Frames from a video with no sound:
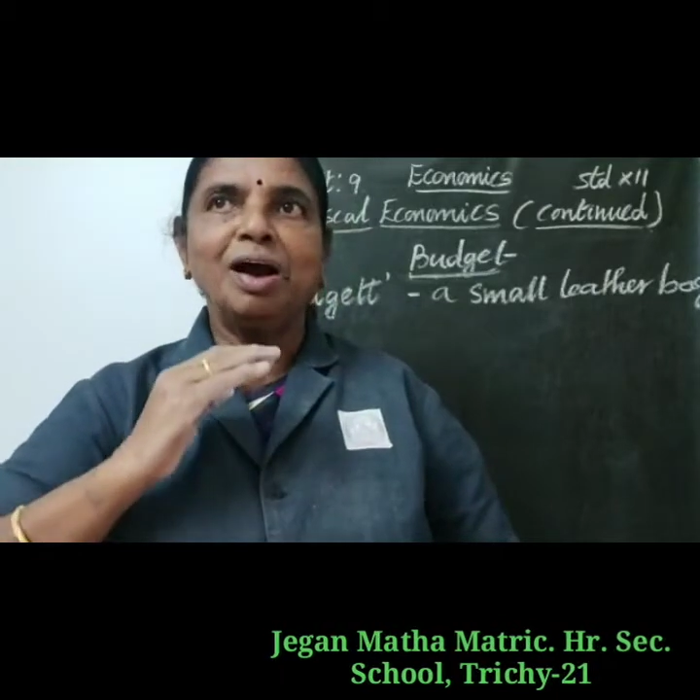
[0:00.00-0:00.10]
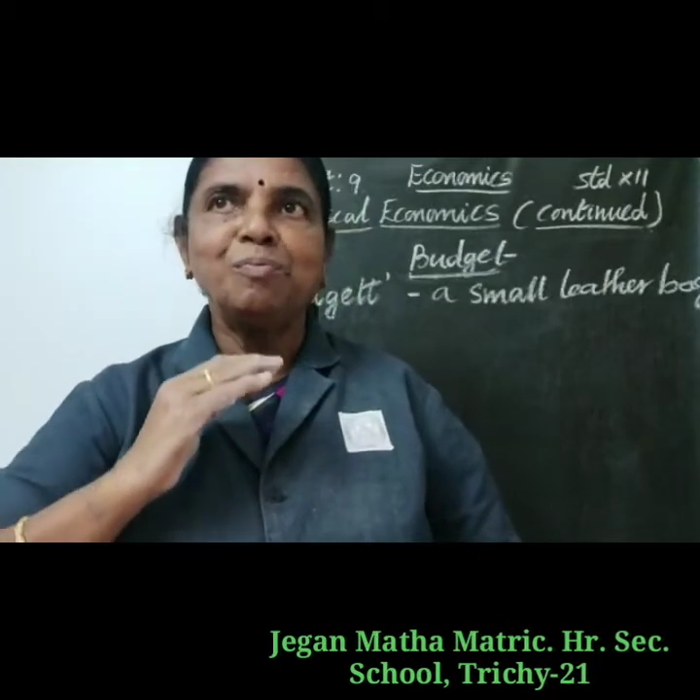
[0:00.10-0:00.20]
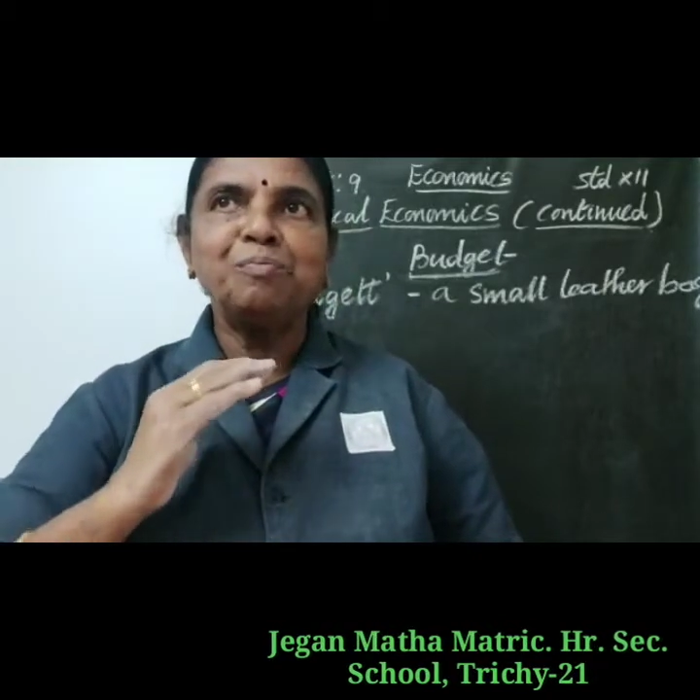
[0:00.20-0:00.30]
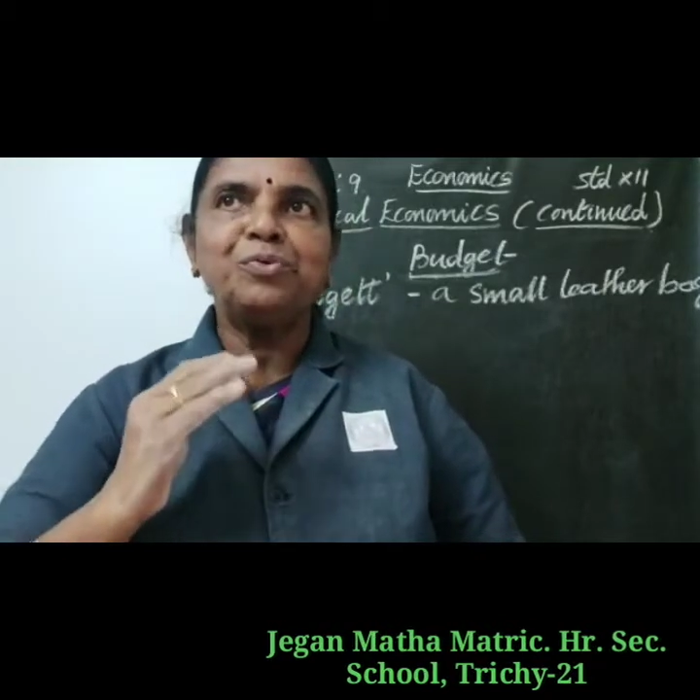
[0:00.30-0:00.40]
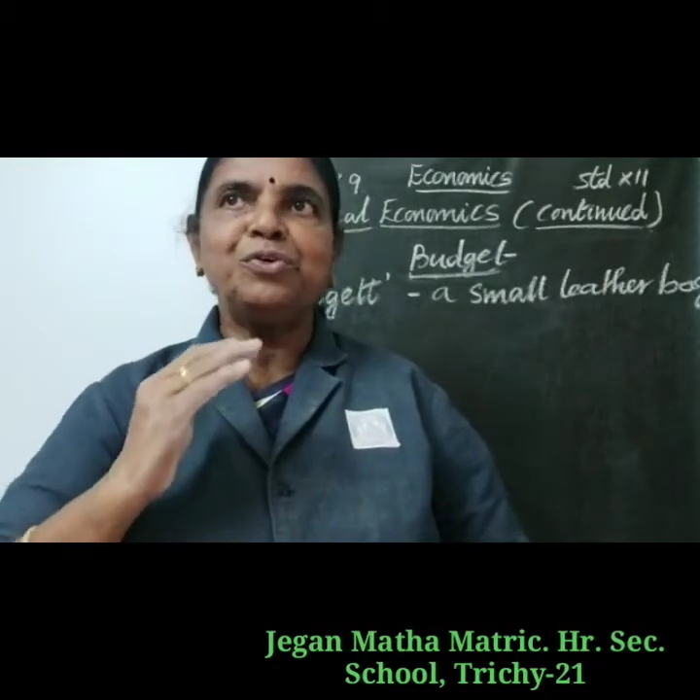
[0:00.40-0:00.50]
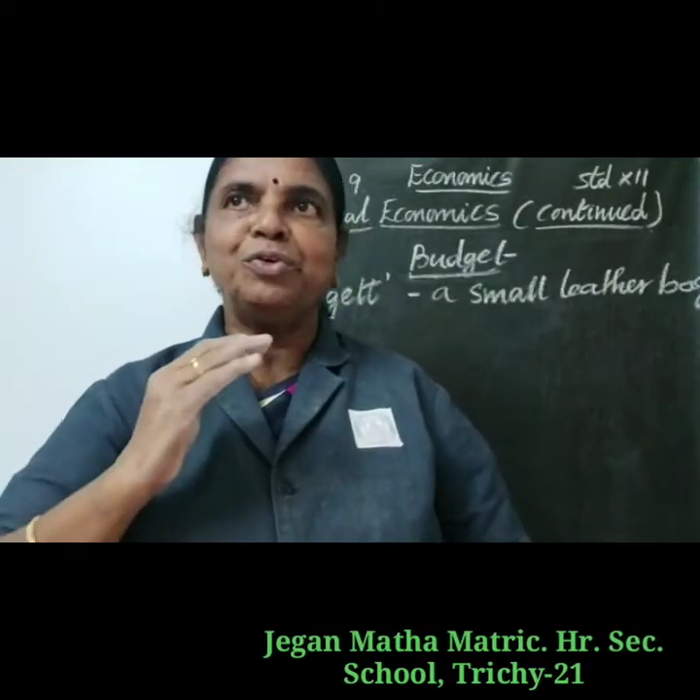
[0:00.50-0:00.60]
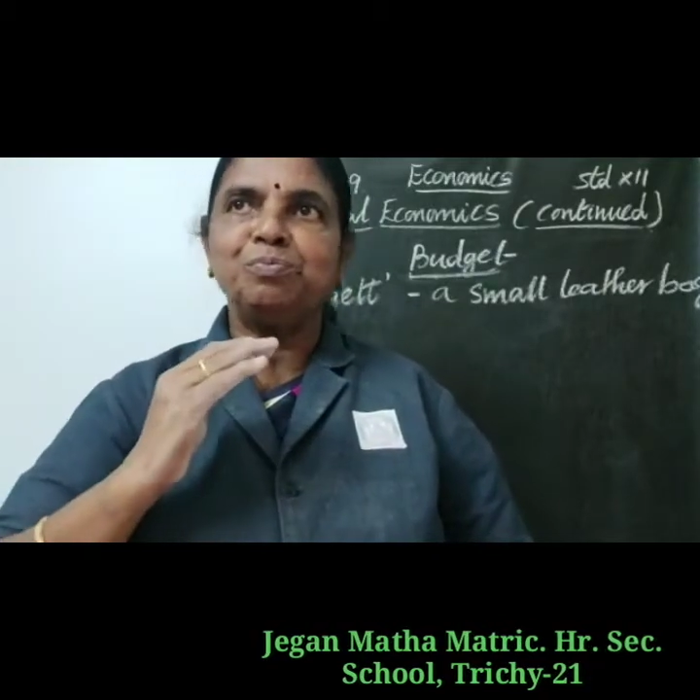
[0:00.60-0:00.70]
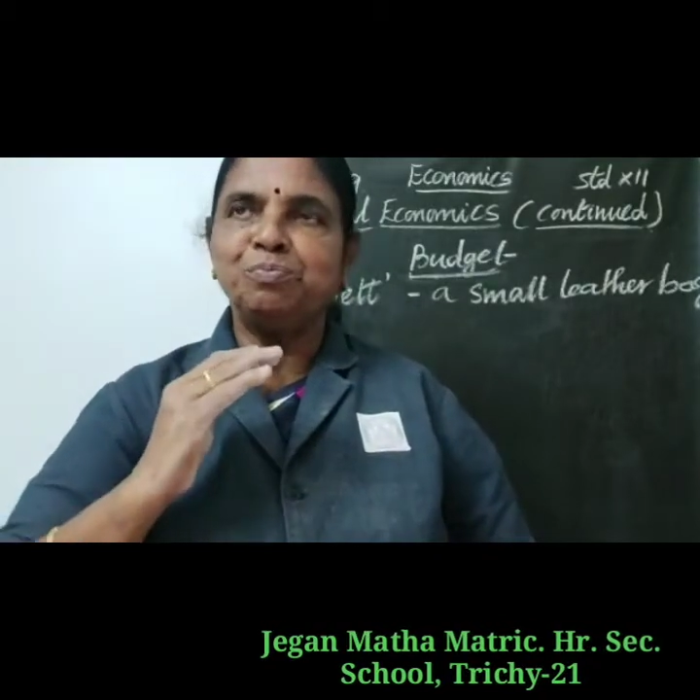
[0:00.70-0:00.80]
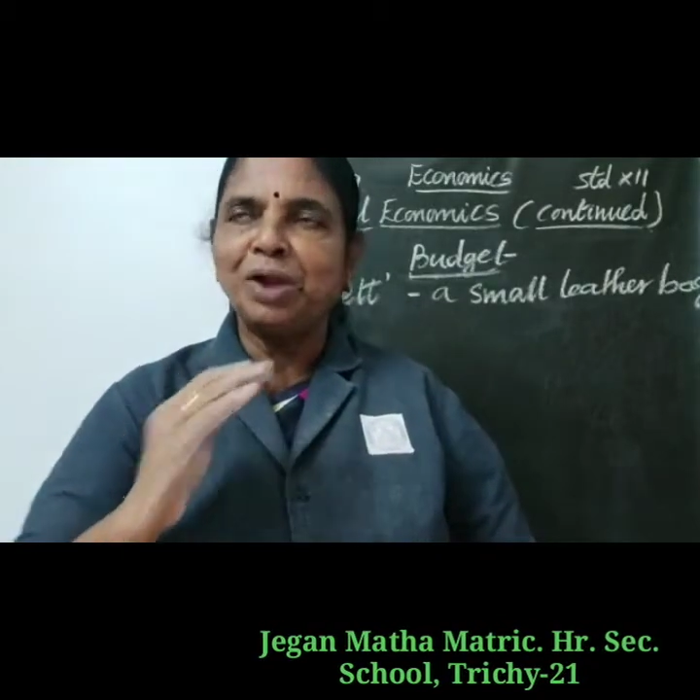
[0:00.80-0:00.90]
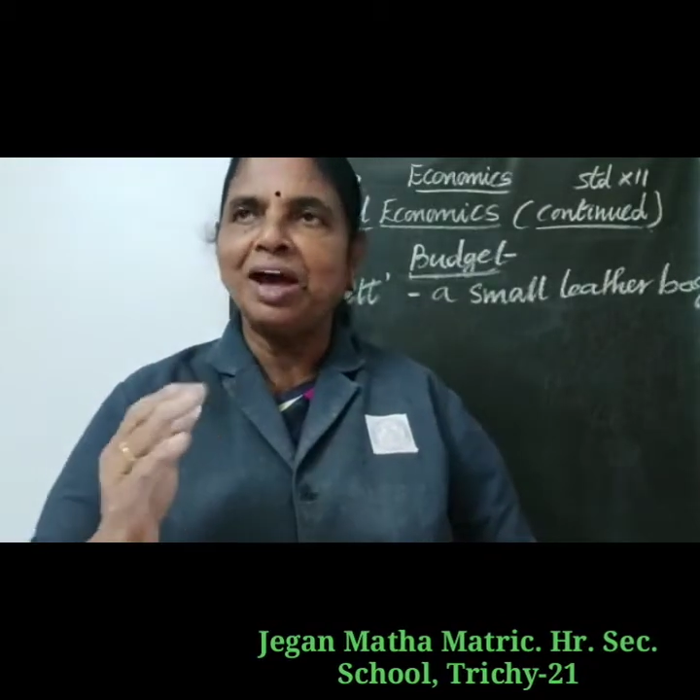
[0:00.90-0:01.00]

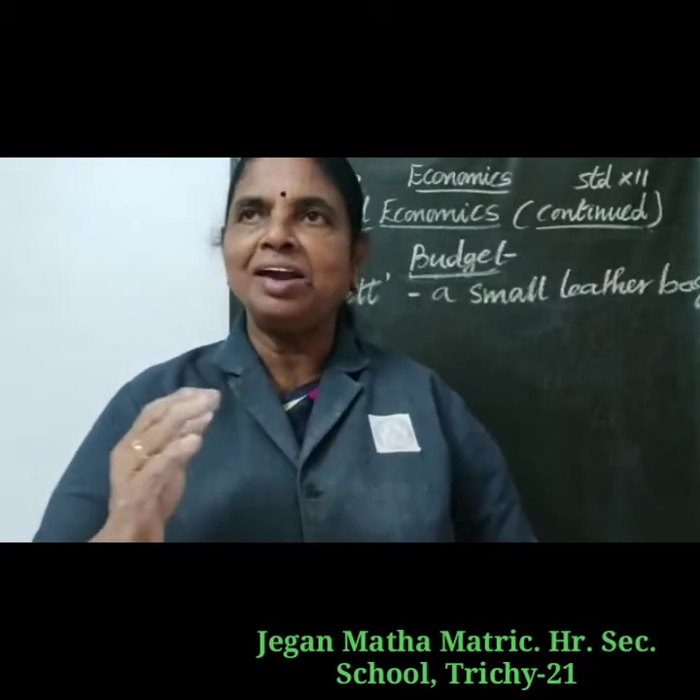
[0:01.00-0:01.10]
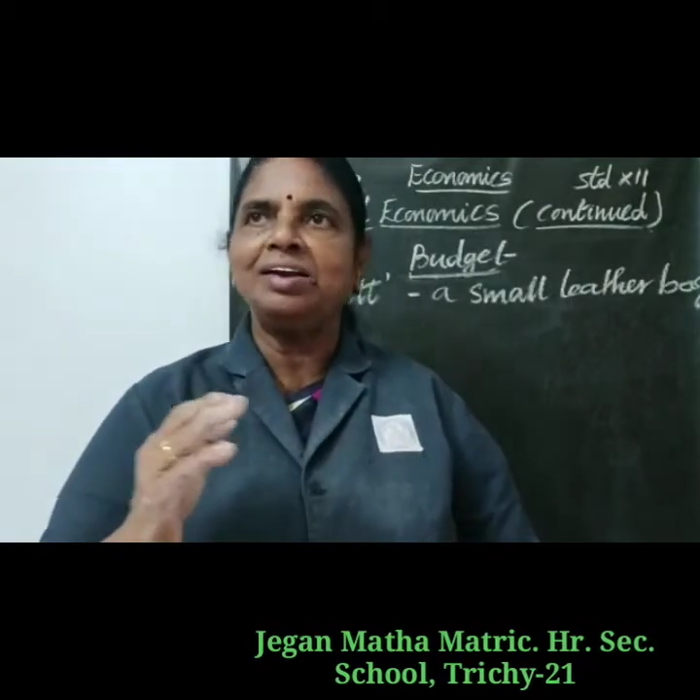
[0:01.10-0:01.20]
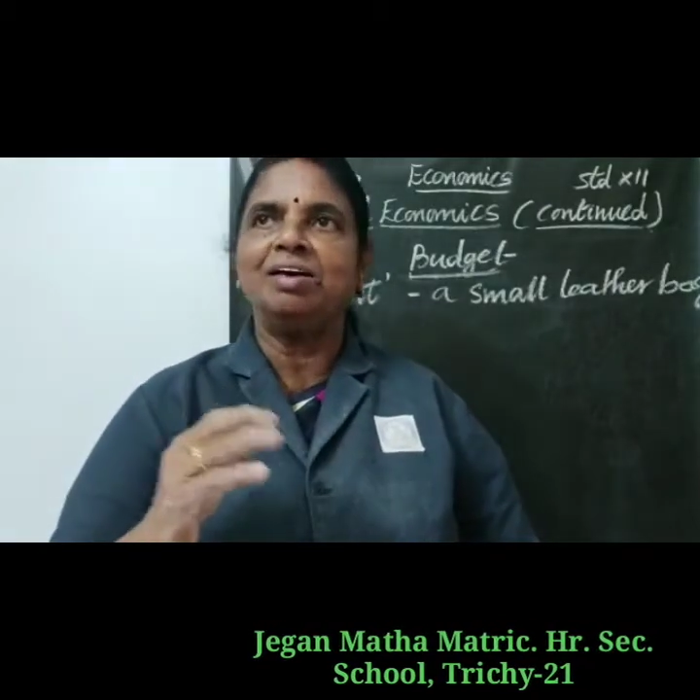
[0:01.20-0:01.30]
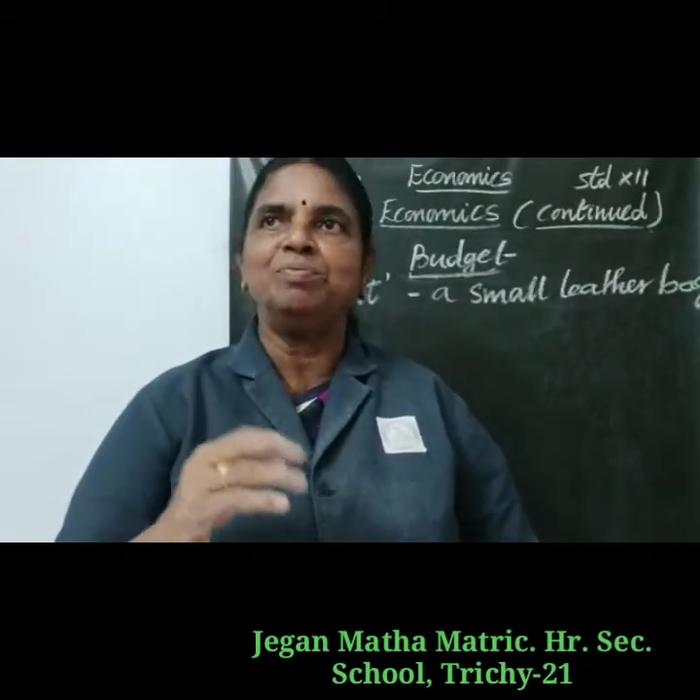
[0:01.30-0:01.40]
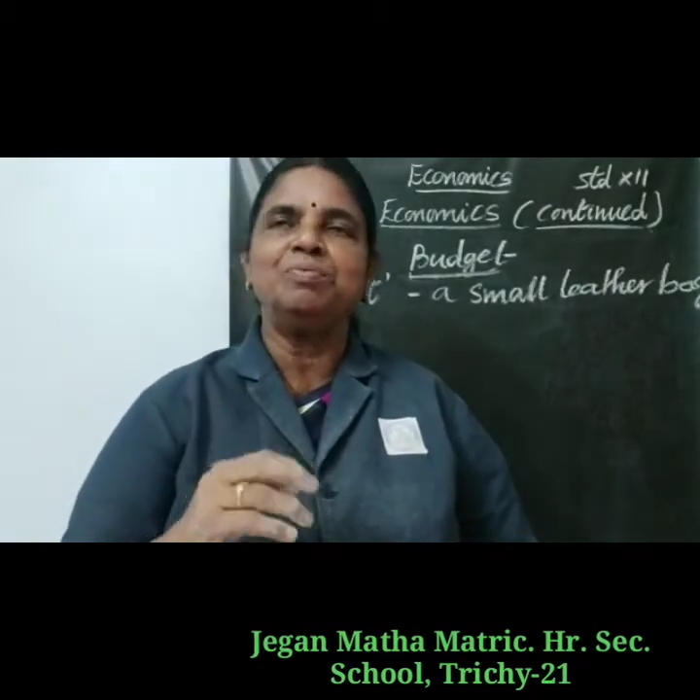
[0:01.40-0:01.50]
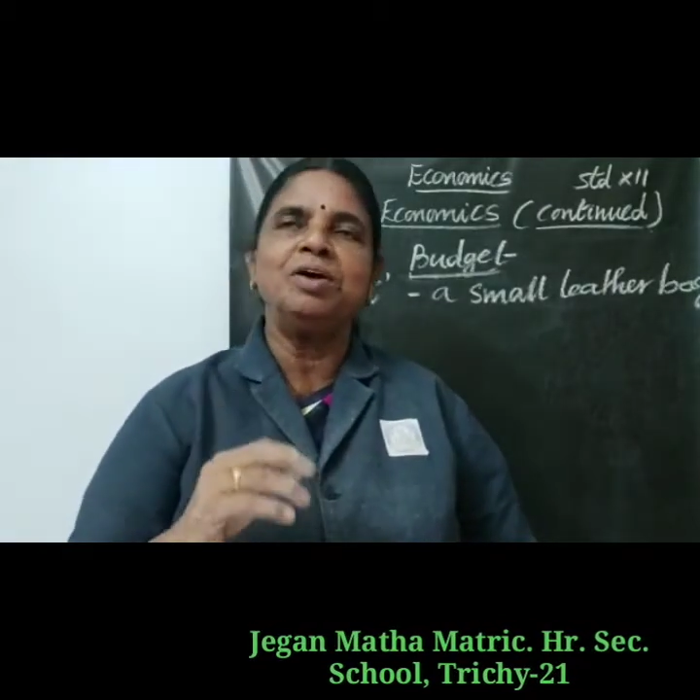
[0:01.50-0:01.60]
approved plan of